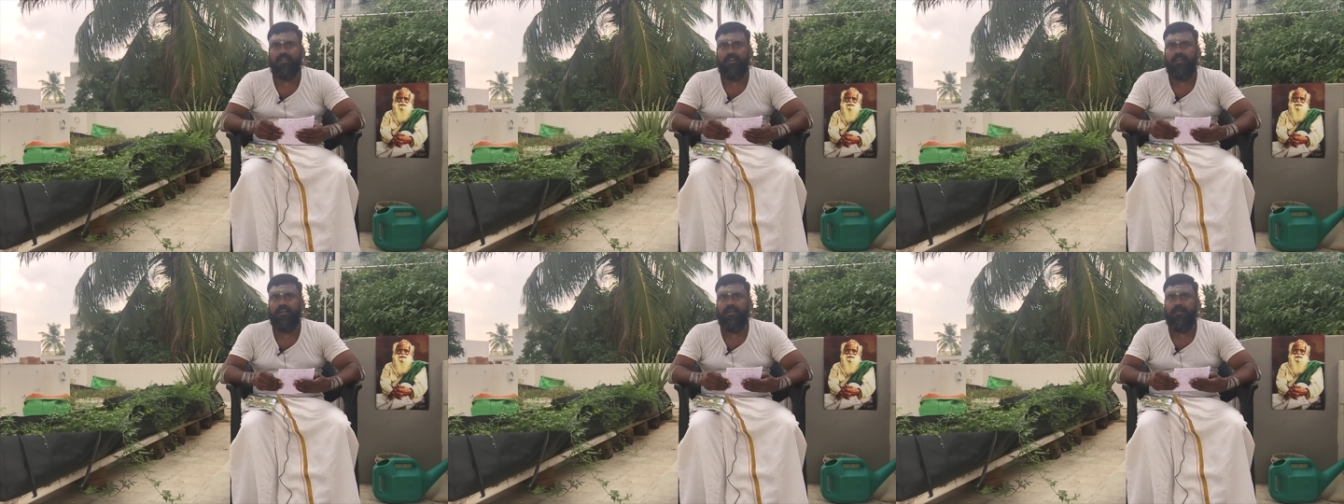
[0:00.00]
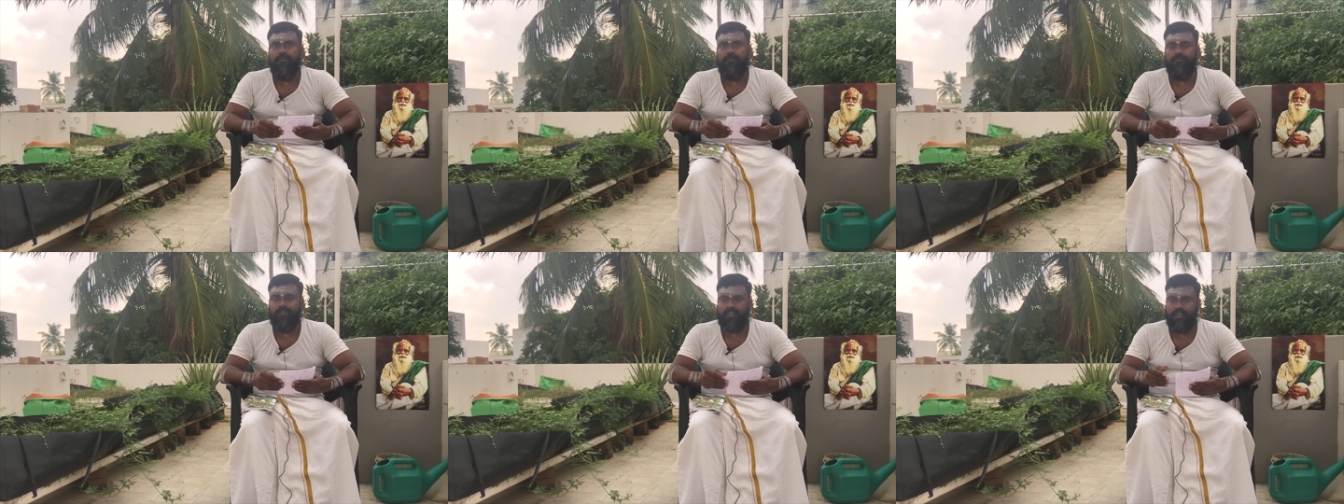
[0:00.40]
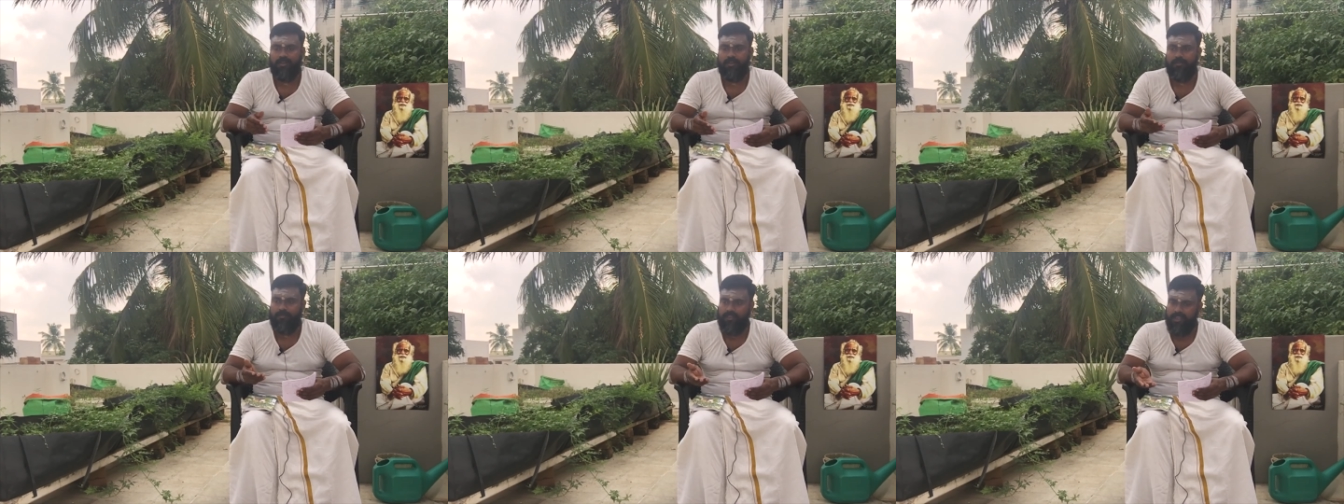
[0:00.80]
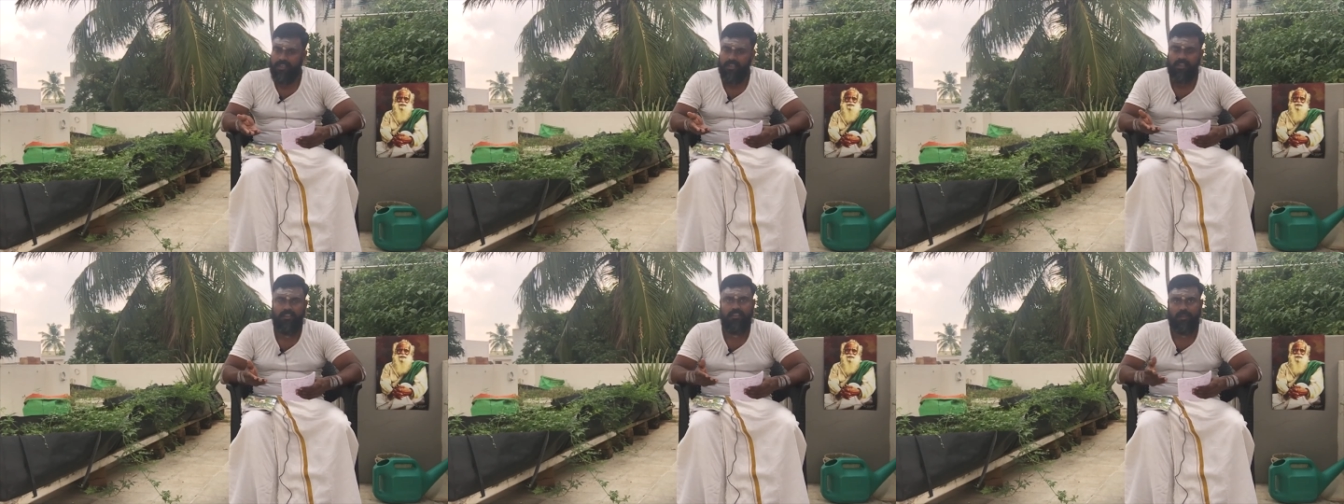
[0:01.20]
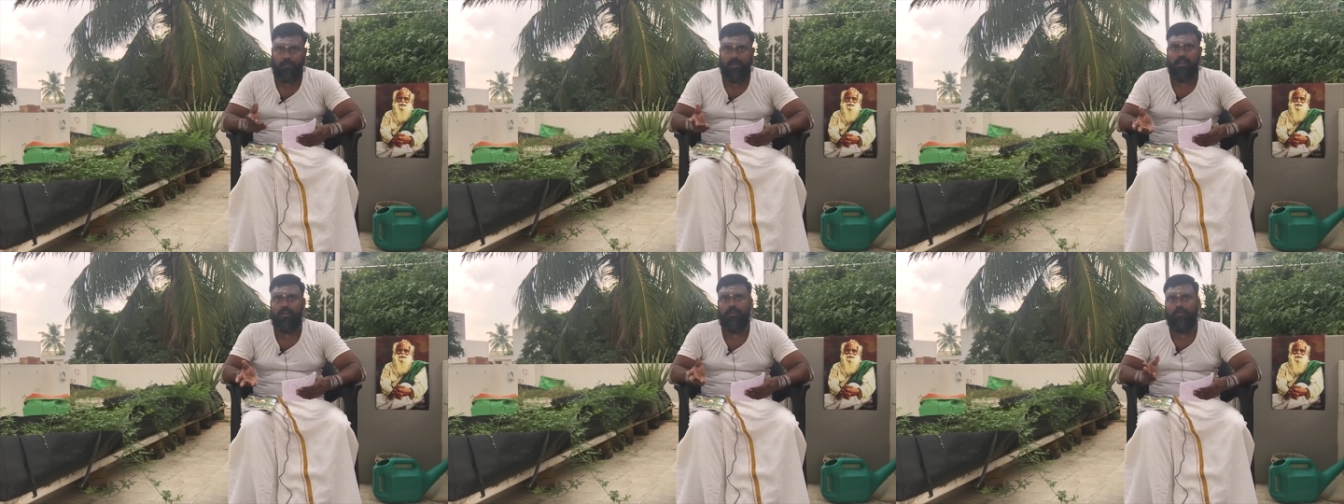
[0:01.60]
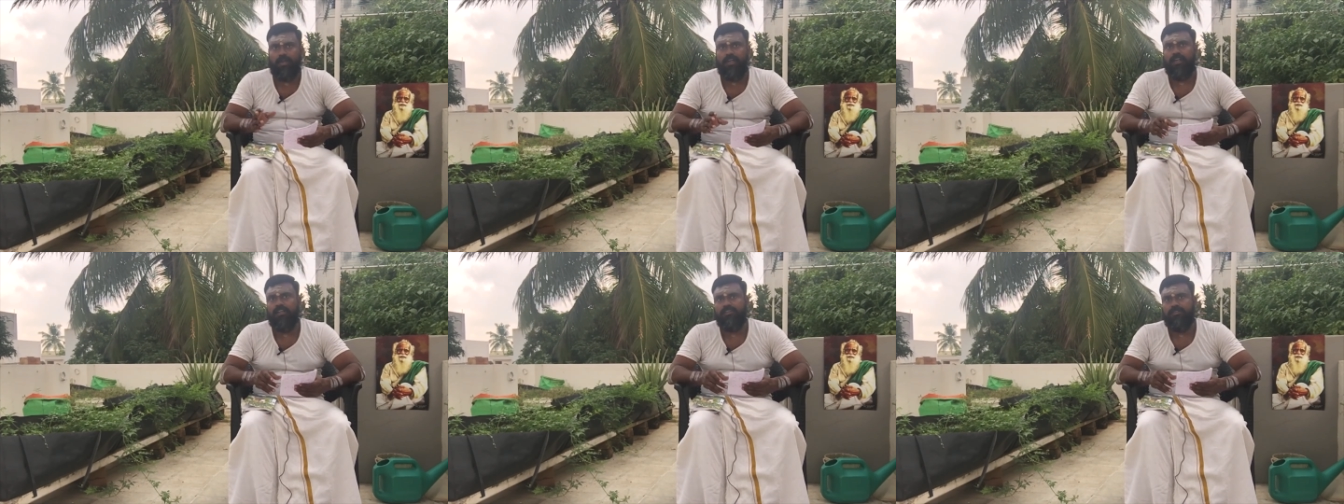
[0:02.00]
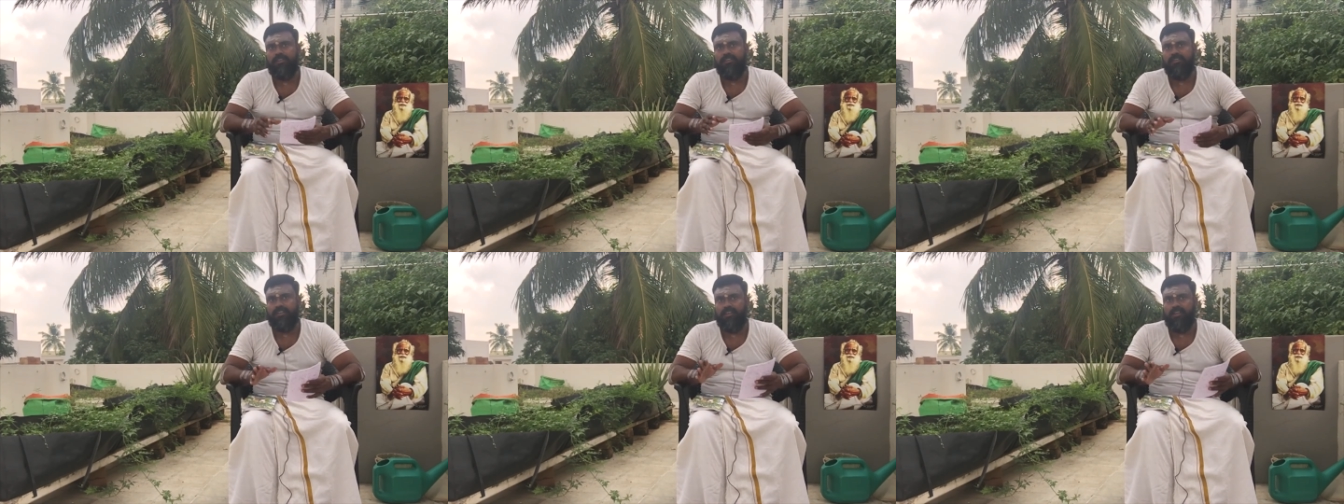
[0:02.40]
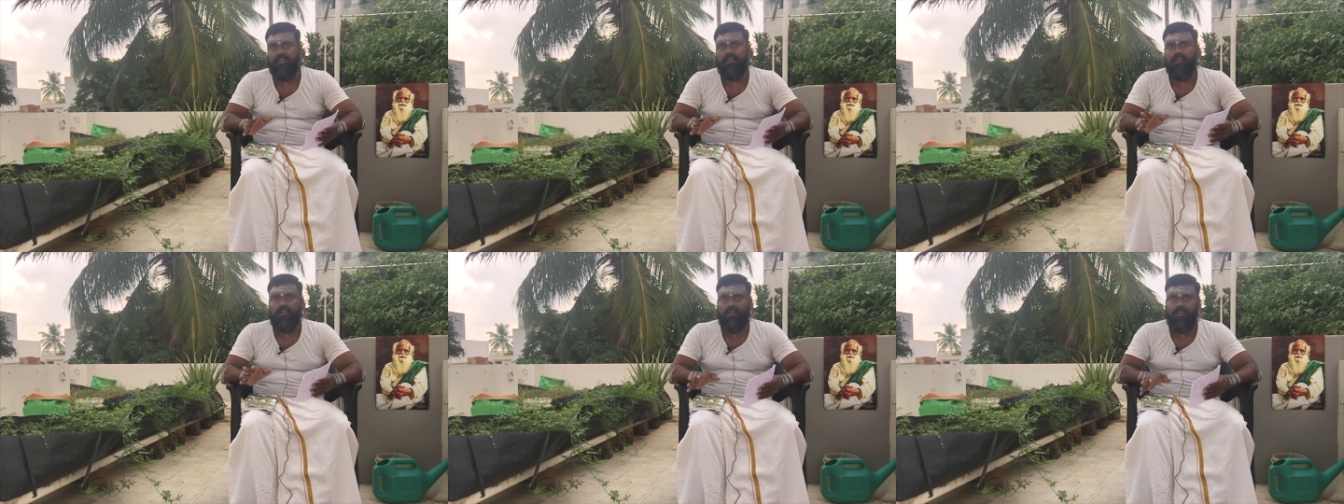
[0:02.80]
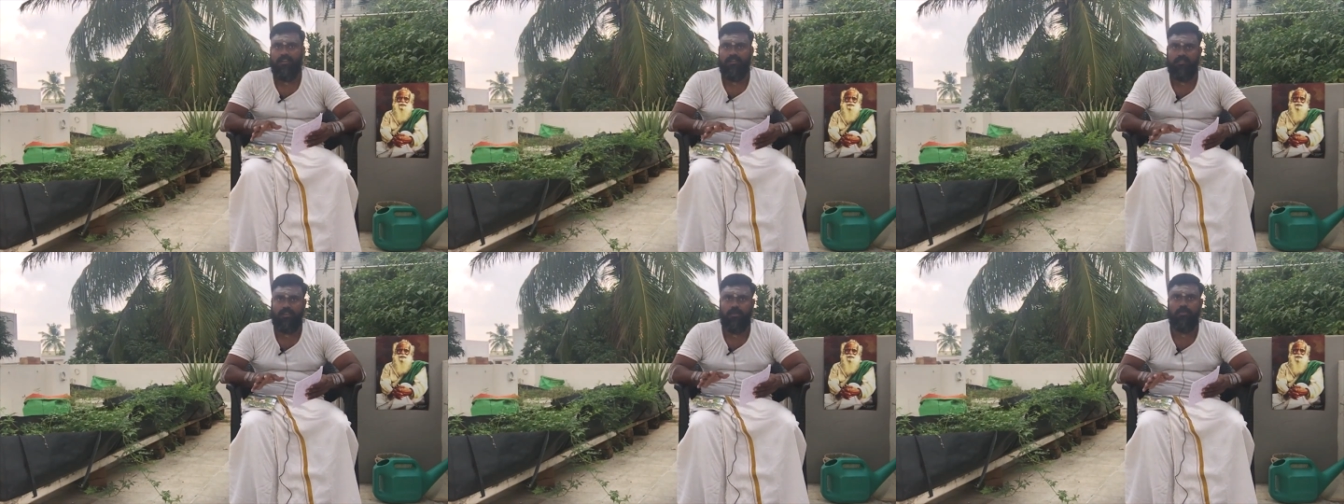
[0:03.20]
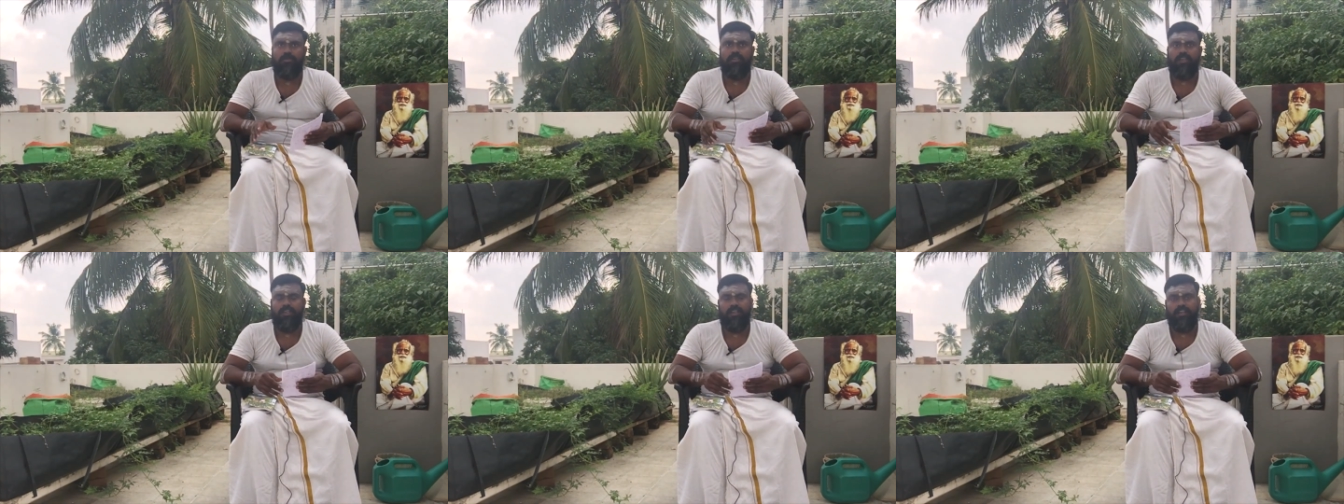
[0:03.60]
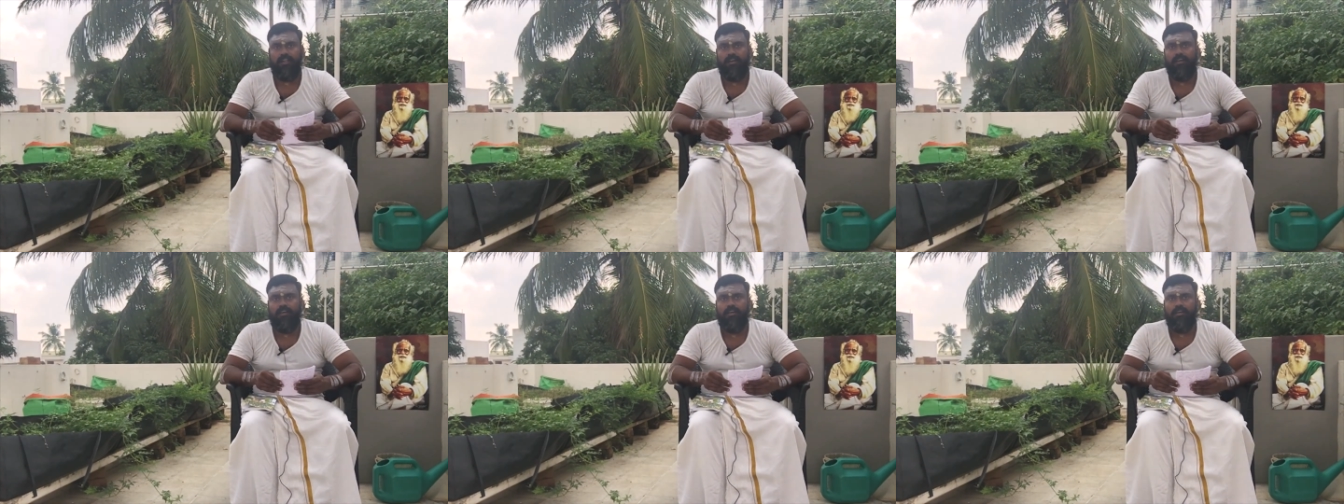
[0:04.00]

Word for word: mm, in Tamil Nadu and as well as in South India.